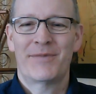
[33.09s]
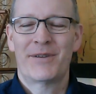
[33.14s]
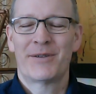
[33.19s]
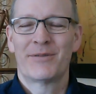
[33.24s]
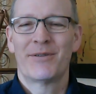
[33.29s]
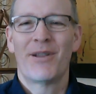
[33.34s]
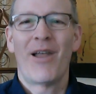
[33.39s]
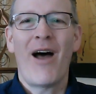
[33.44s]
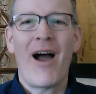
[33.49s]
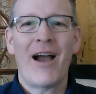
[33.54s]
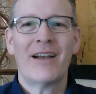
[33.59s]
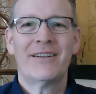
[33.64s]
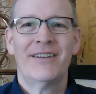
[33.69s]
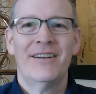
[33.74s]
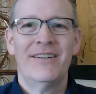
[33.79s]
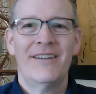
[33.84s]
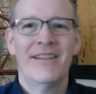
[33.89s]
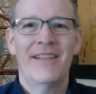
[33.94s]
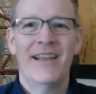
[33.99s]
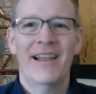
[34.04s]
they're locked
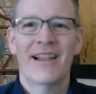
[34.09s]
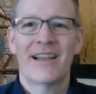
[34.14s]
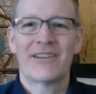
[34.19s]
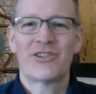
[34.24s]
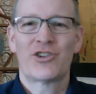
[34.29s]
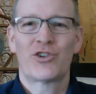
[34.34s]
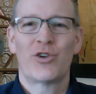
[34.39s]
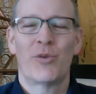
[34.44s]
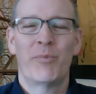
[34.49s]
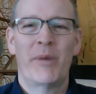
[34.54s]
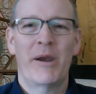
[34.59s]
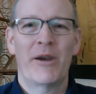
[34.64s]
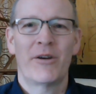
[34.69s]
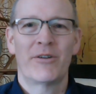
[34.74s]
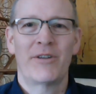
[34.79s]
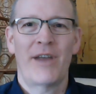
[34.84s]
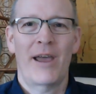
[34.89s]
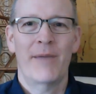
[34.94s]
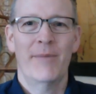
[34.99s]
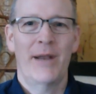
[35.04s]
into the electrical
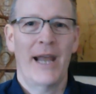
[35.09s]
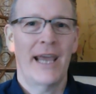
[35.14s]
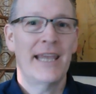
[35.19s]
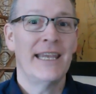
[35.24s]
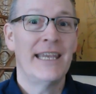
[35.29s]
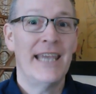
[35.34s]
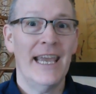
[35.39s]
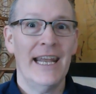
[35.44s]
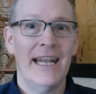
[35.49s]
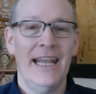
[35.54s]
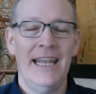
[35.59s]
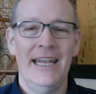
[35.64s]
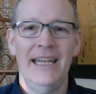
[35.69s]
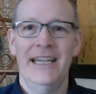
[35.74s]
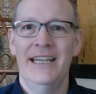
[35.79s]
paradigm and I get it